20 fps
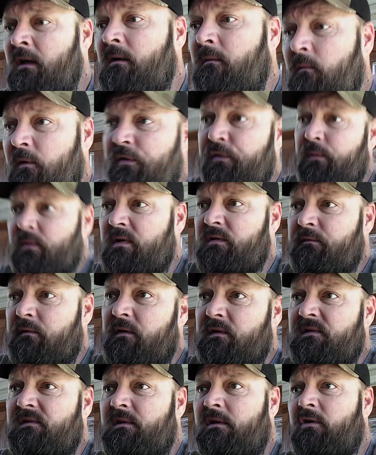one switch for
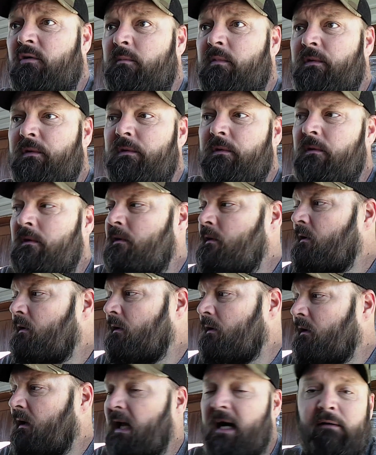the starboard
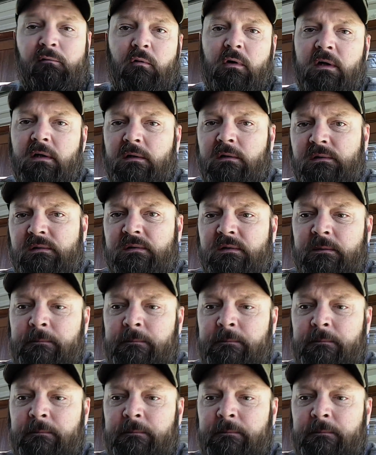live wells.